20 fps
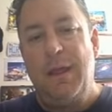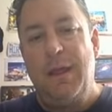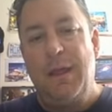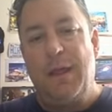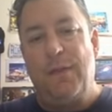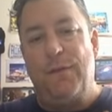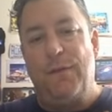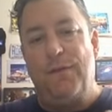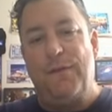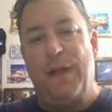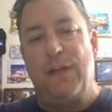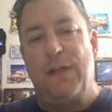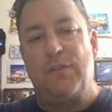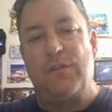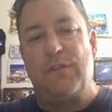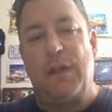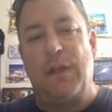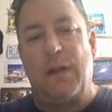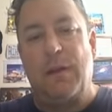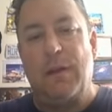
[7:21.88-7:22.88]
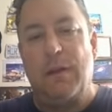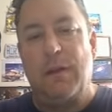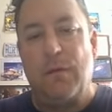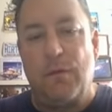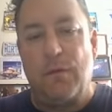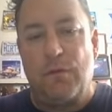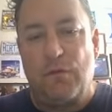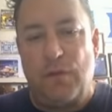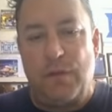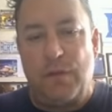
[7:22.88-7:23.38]
And the fetch down here
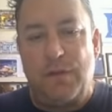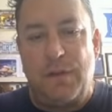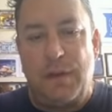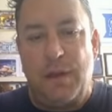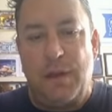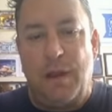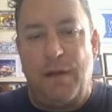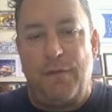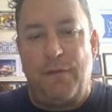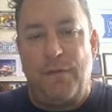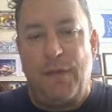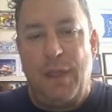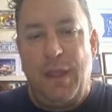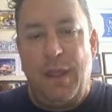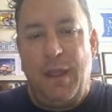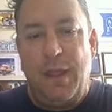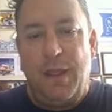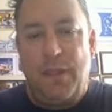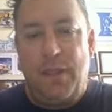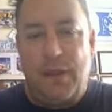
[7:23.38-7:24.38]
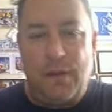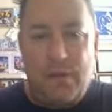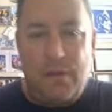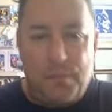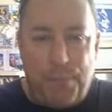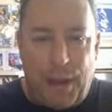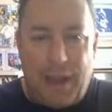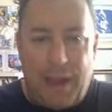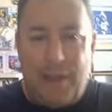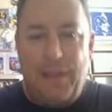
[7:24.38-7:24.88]
is just enough that it's
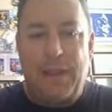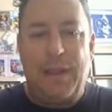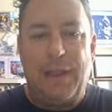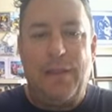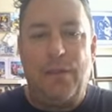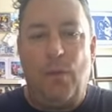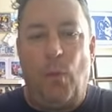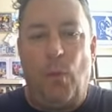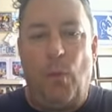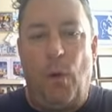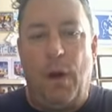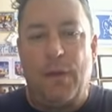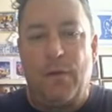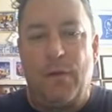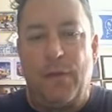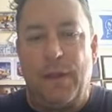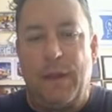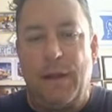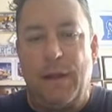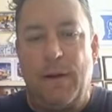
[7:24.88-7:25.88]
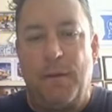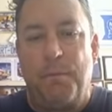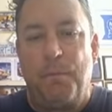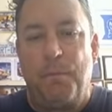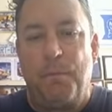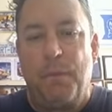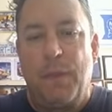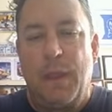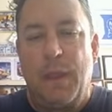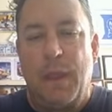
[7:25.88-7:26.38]
piling in the water there
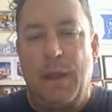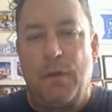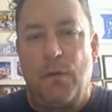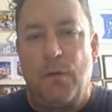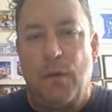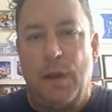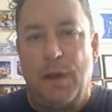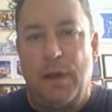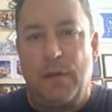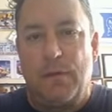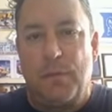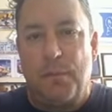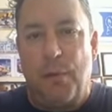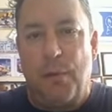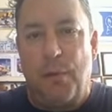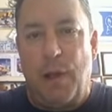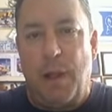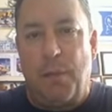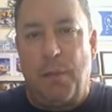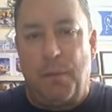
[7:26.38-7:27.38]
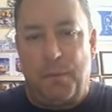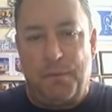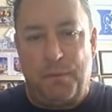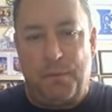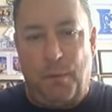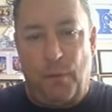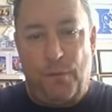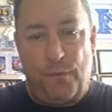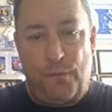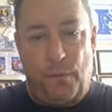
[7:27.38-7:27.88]
and creating some problems
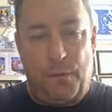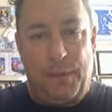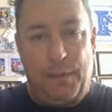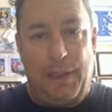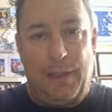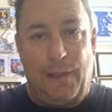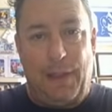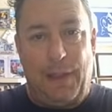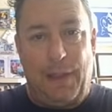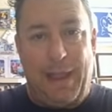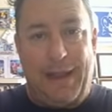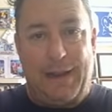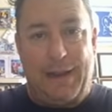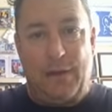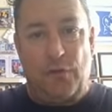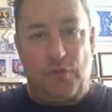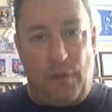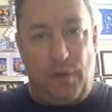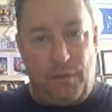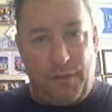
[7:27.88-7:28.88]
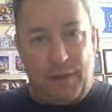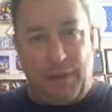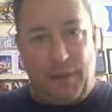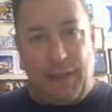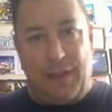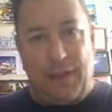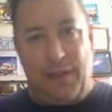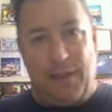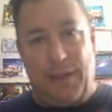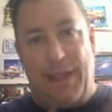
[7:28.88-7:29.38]
both from the Atlantic, shoving
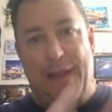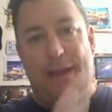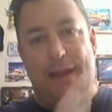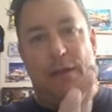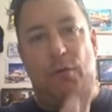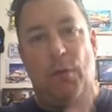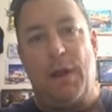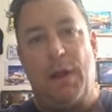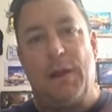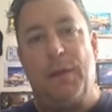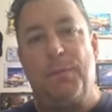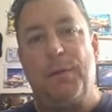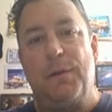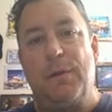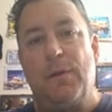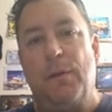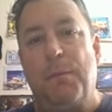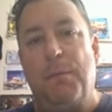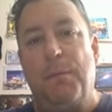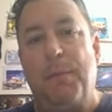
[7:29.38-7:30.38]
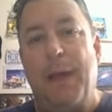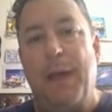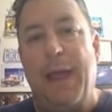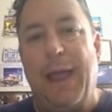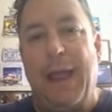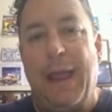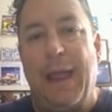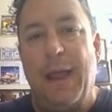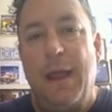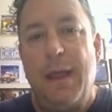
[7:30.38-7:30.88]
the Atlantic right up into the
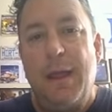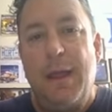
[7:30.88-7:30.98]
bay,